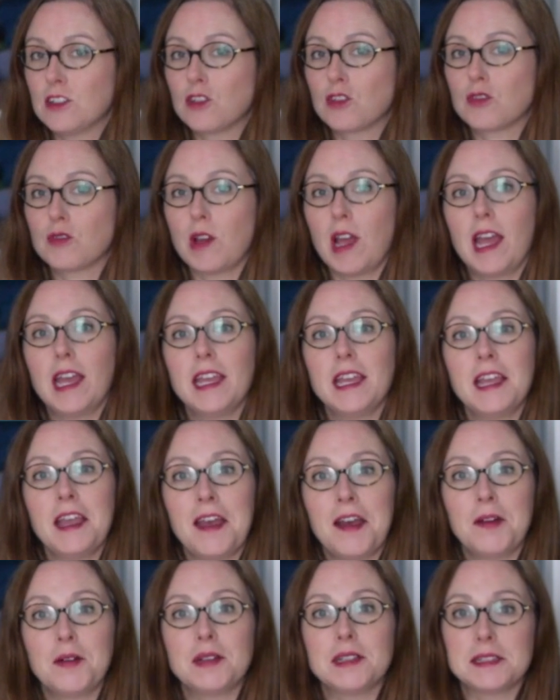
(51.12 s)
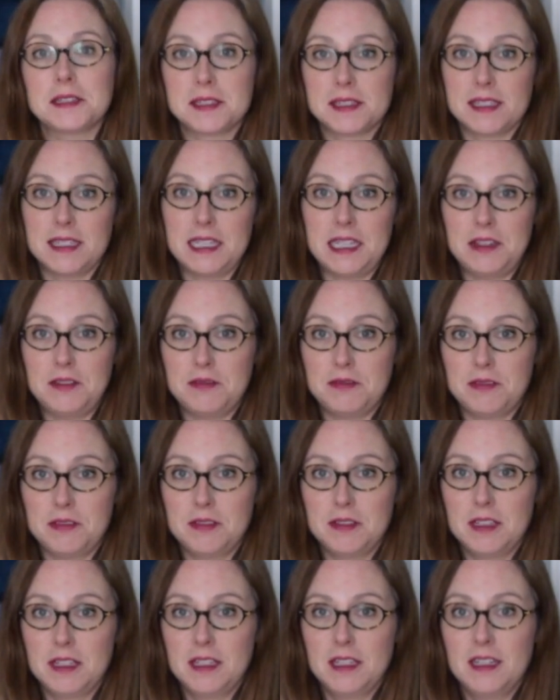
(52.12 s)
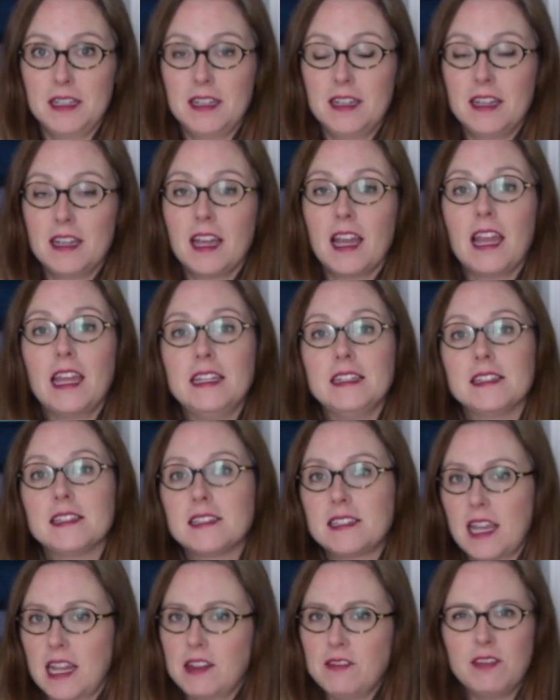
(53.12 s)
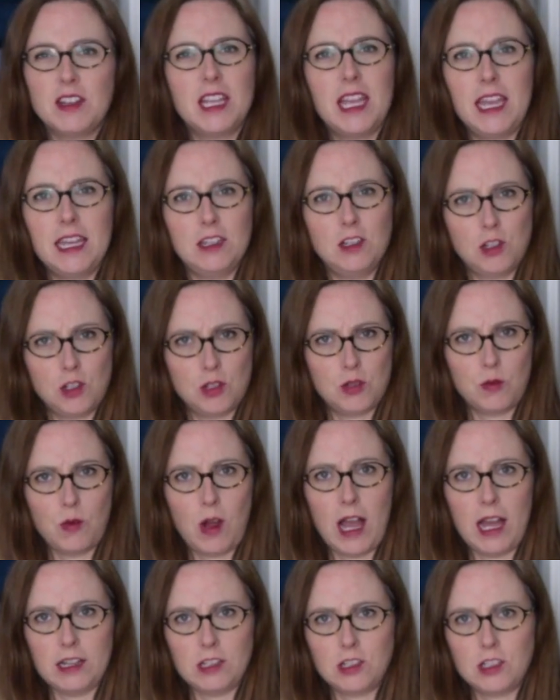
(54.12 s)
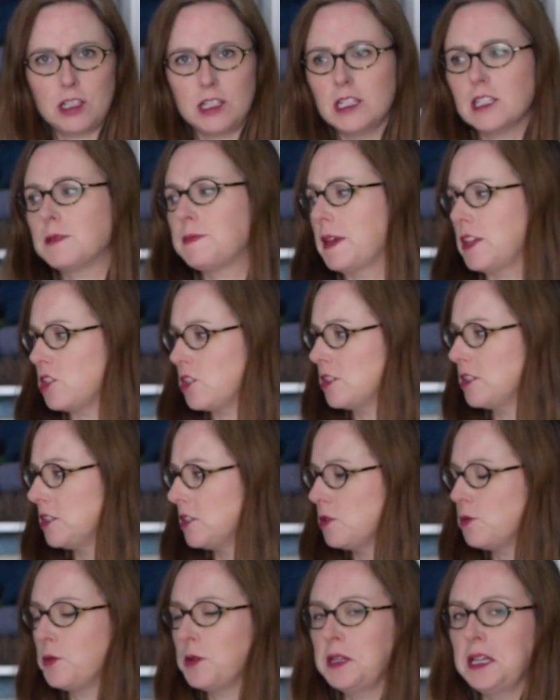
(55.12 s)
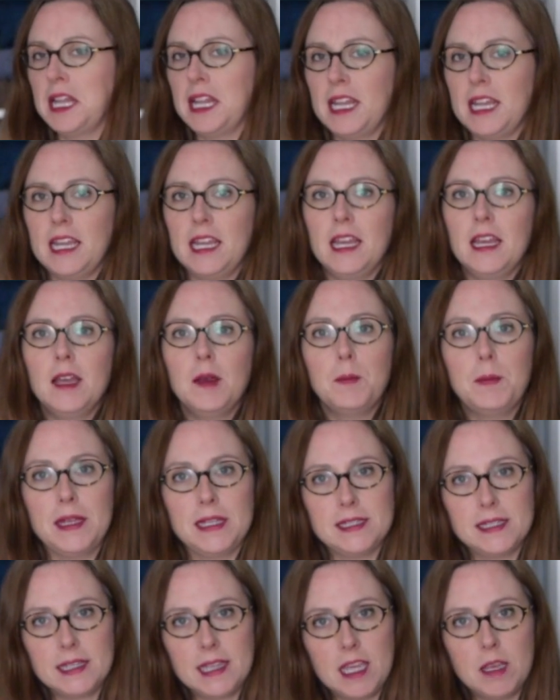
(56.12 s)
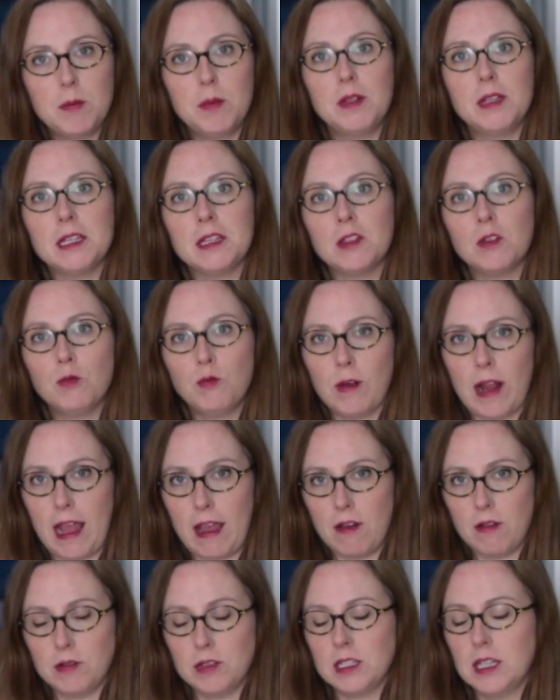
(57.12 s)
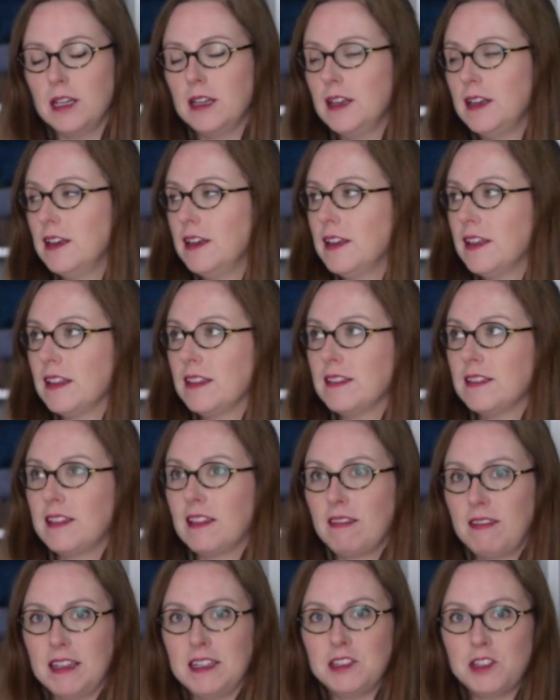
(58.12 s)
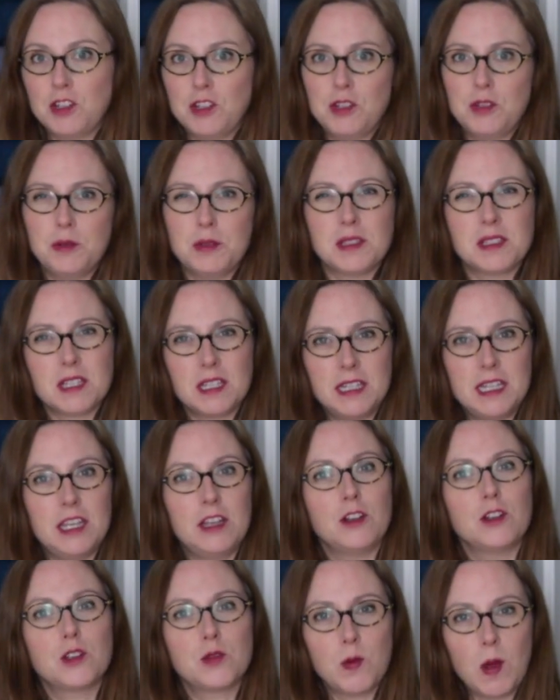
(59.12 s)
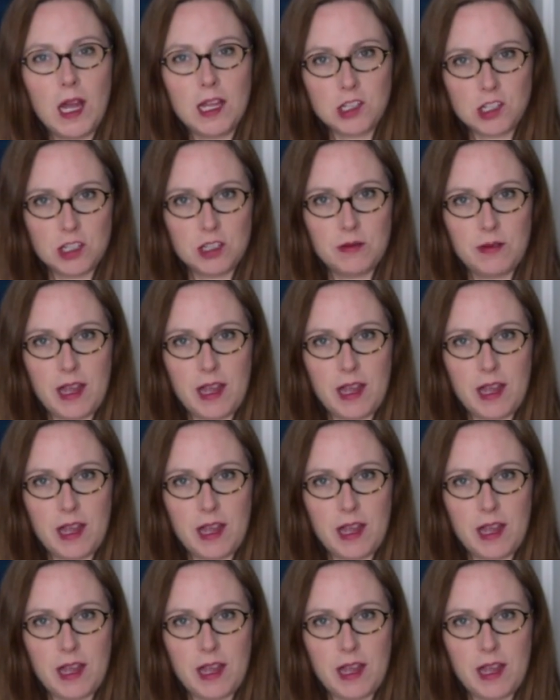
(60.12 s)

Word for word: trying out a sleeve instead of a gauge swatch, especially since we're knitting basic cable in the round. The thing to do is to knit your swatch in the